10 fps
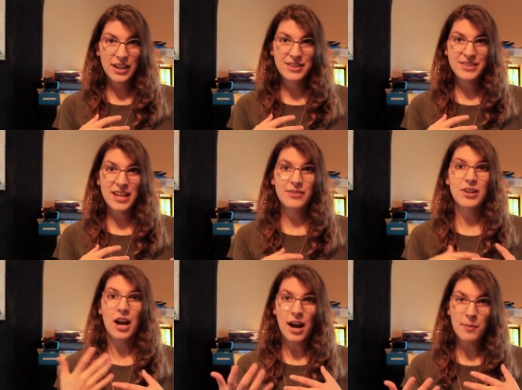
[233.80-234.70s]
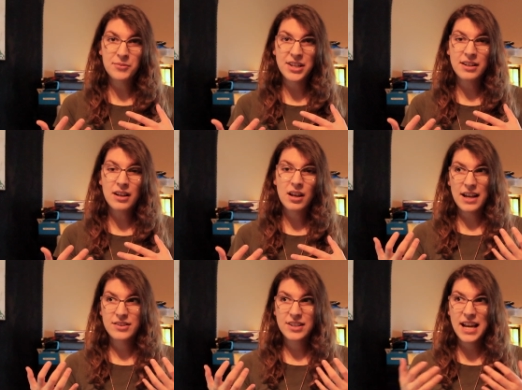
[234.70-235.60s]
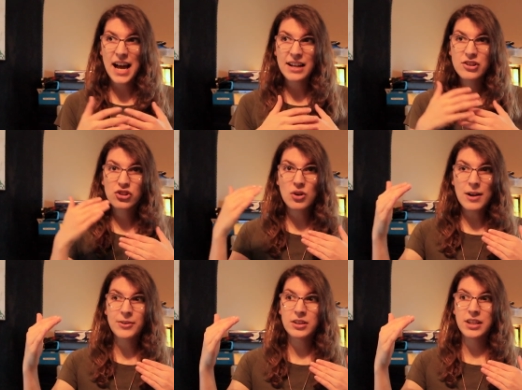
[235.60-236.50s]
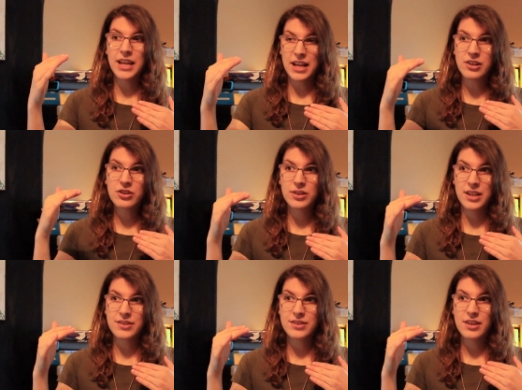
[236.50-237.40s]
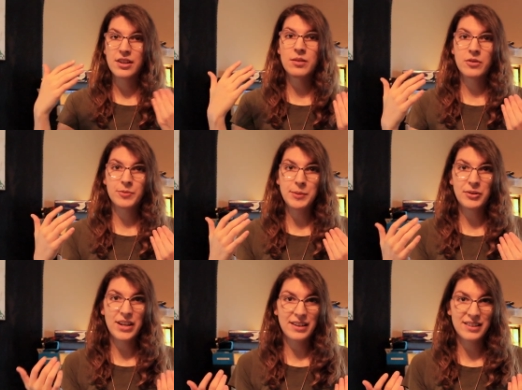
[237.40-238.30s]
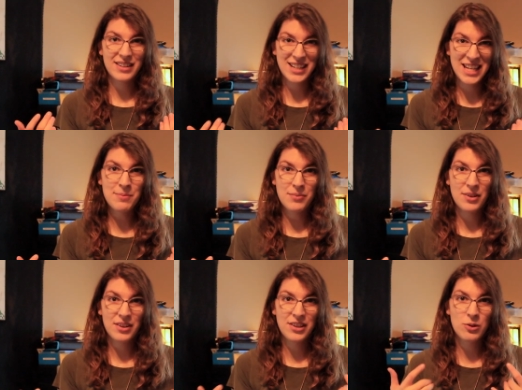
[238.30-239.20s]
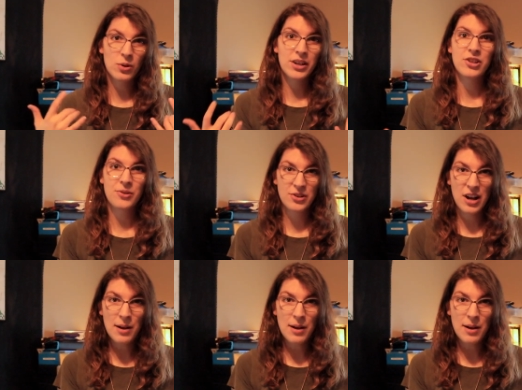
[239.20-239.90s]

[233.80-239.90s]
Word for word: instead of an opt-in has catastrophically increased the number of people that keep the organ donor